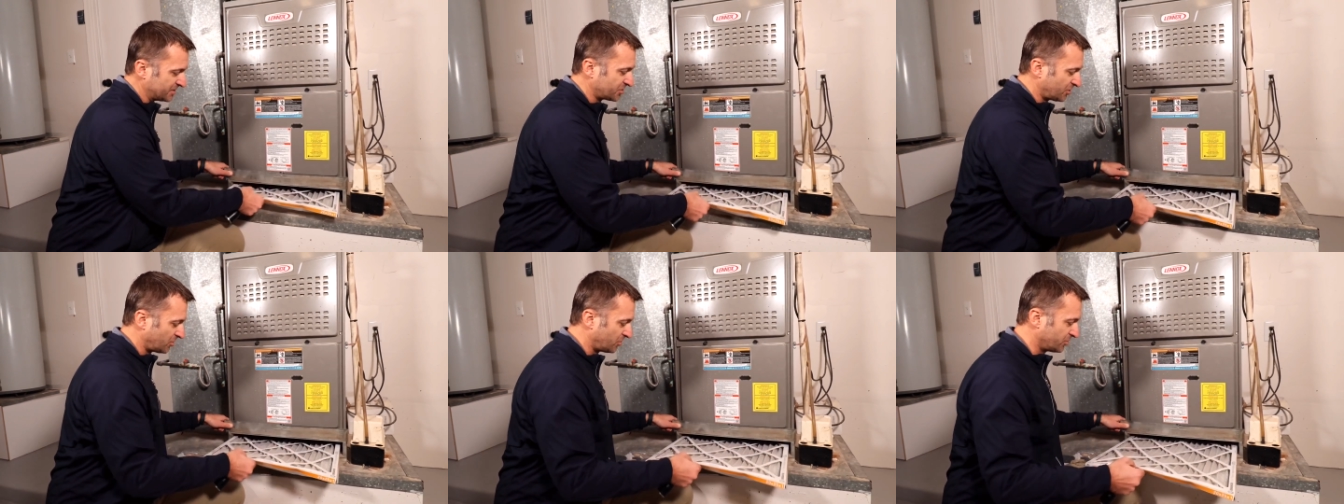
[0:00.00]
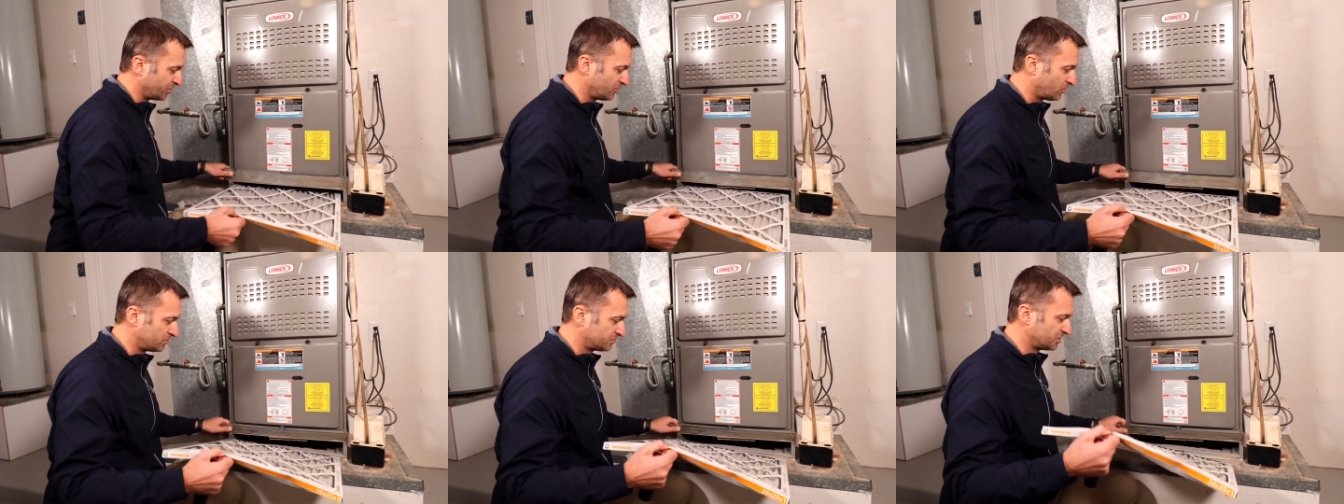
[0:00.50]
And so
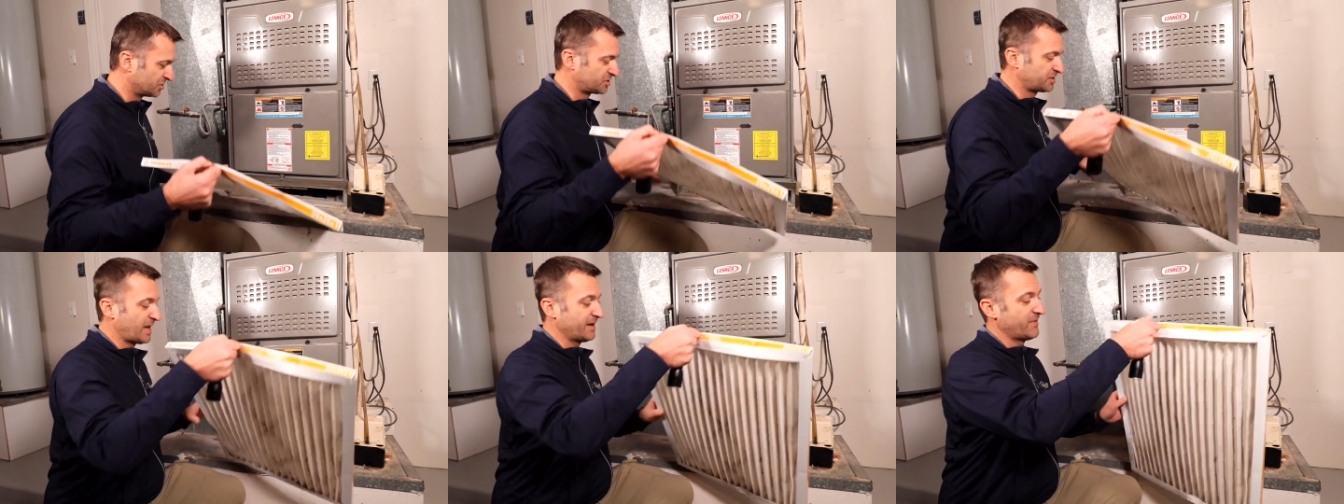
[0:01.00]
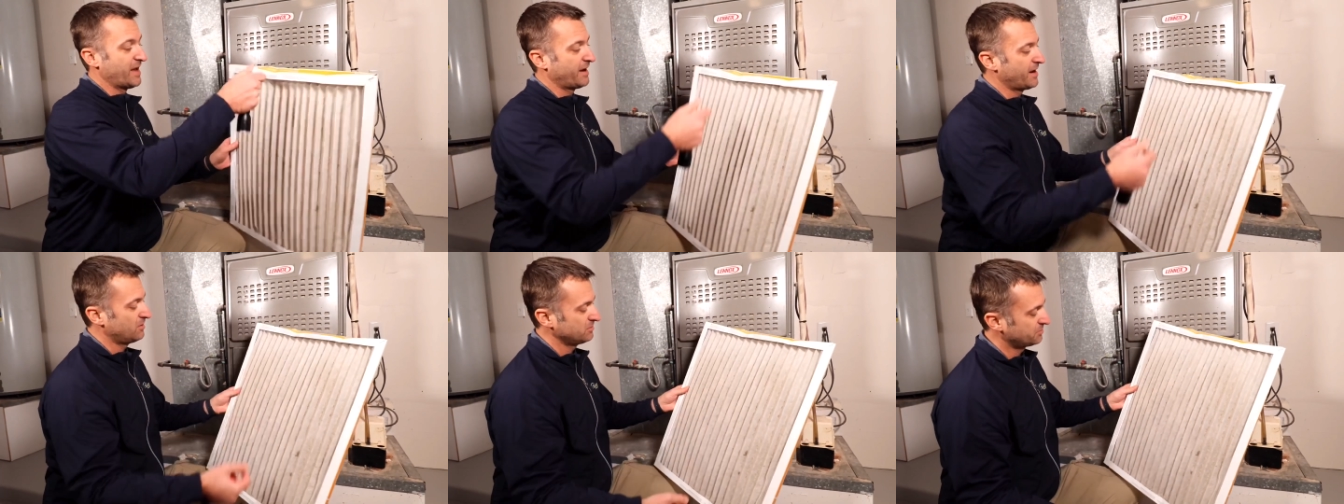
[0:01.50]
you will just slide
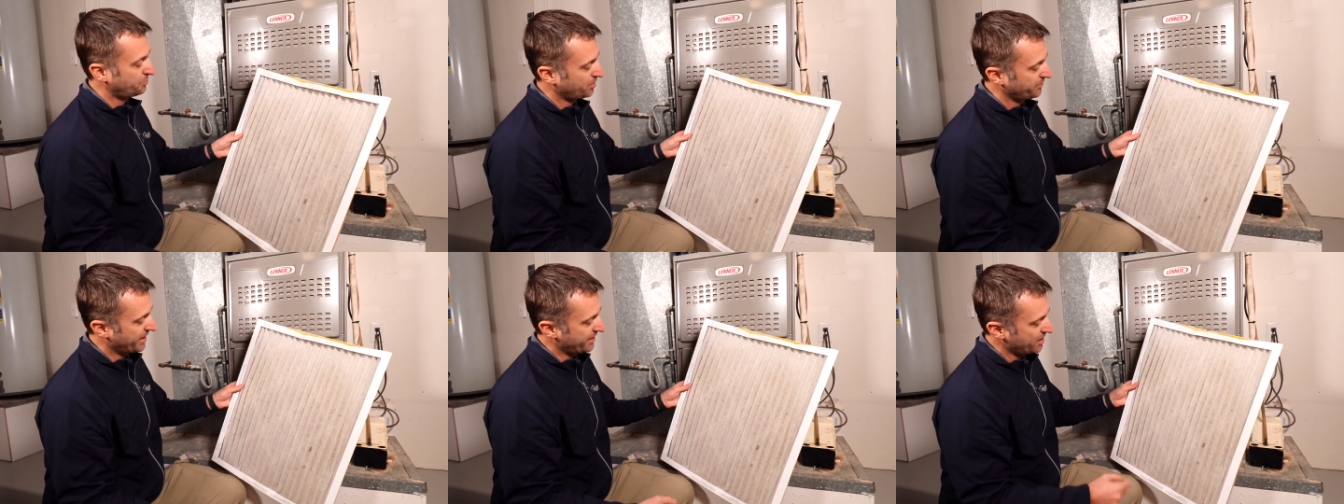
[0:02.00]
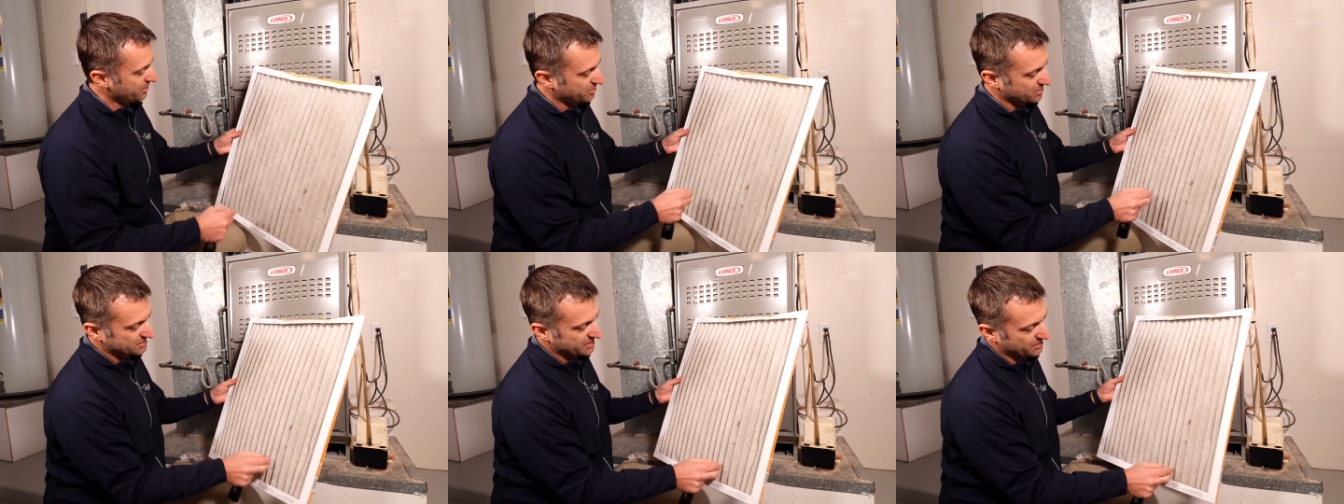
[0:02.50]
that out, pull that out.
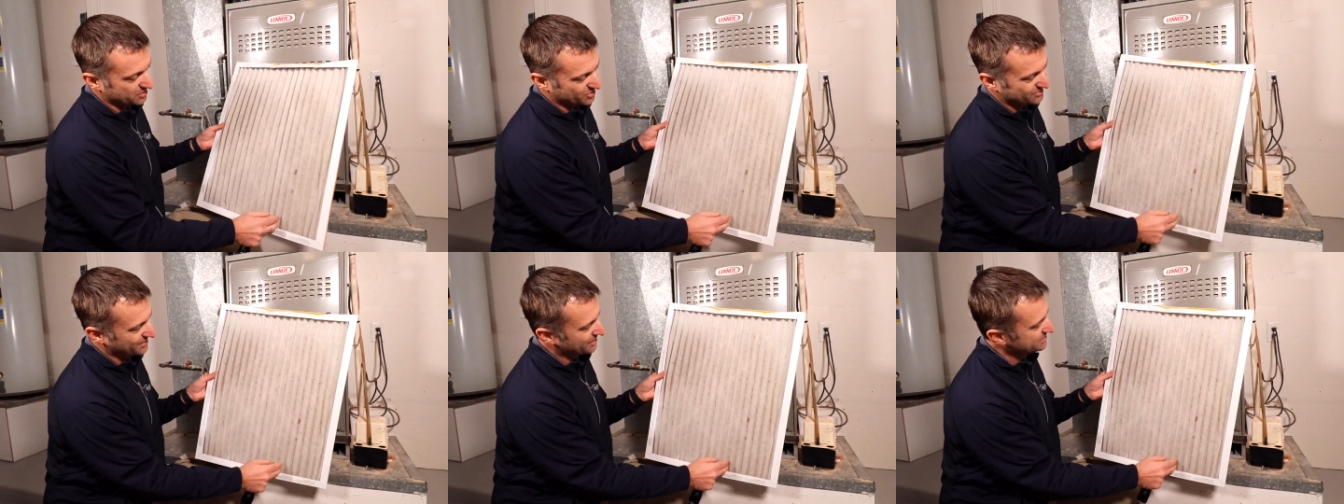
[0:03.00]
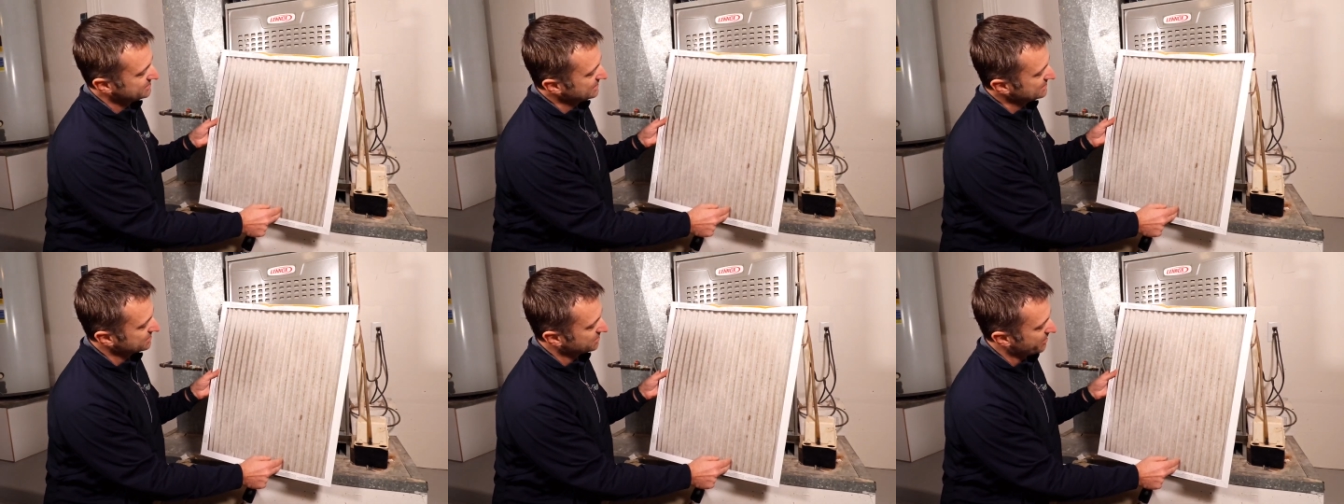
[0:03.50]
You can see there's a
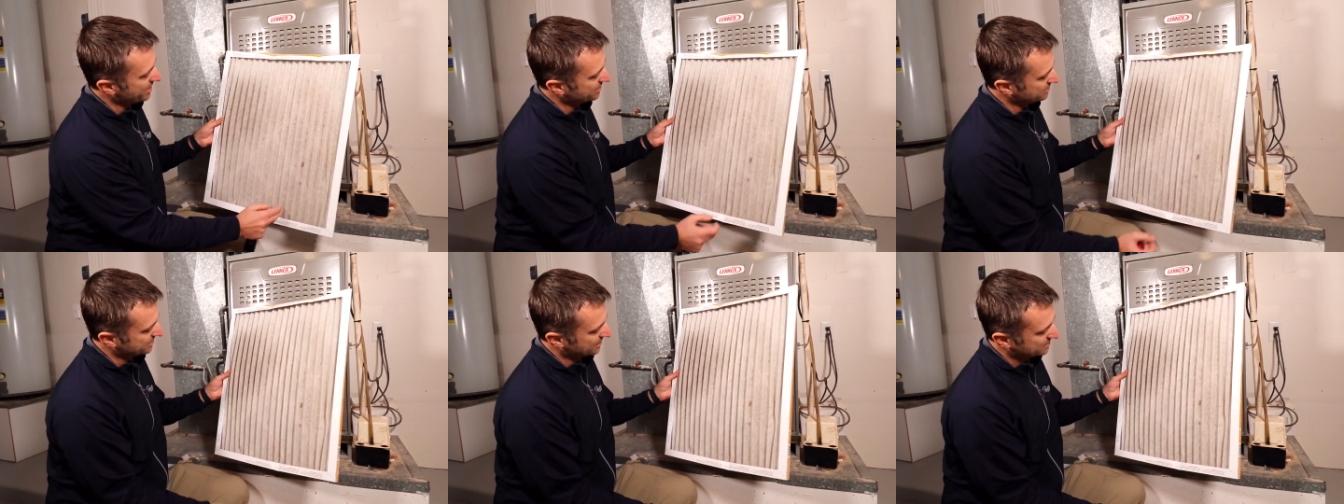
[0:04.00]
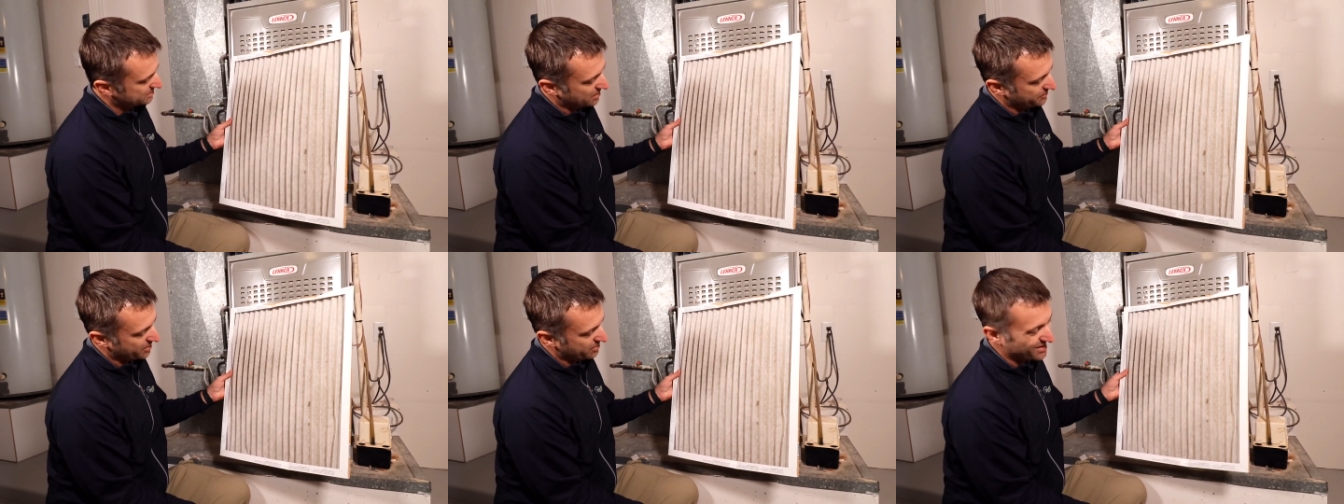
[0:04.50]
decent amount of dust
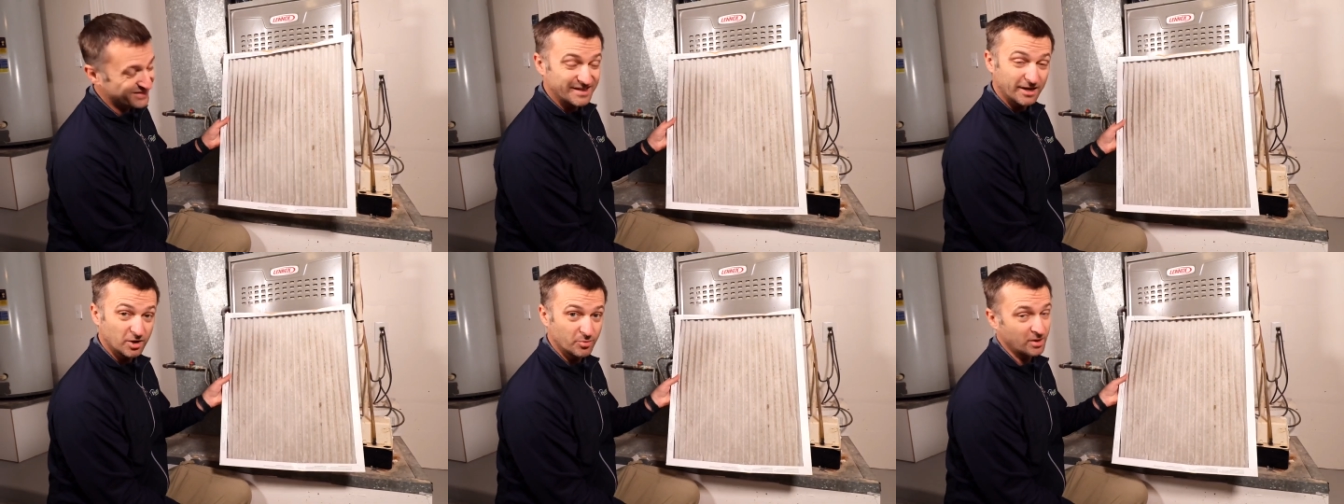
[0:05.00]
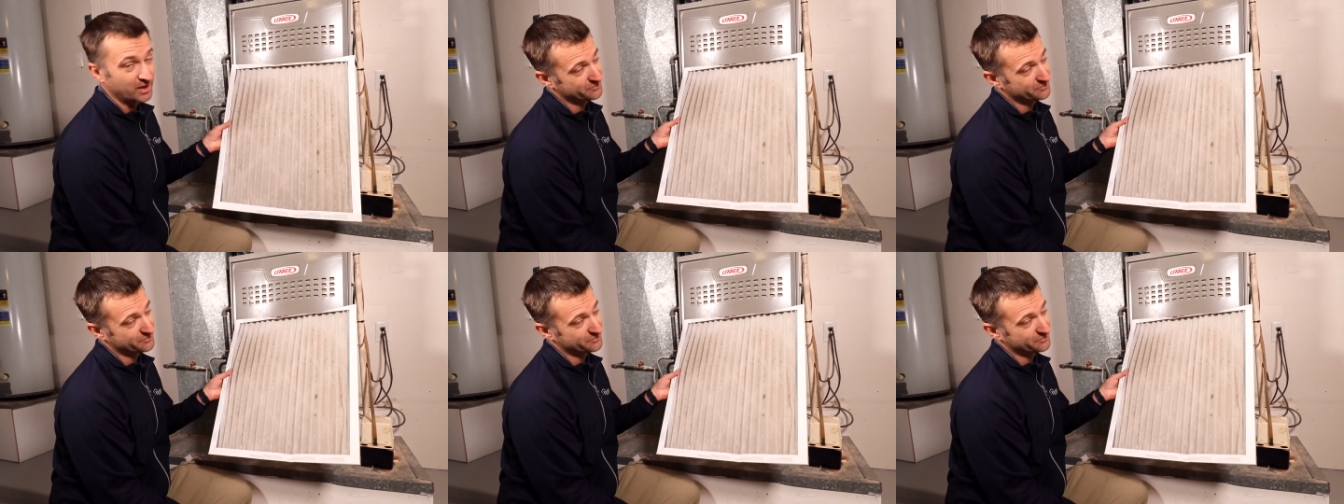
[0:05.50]
on there, not terrible.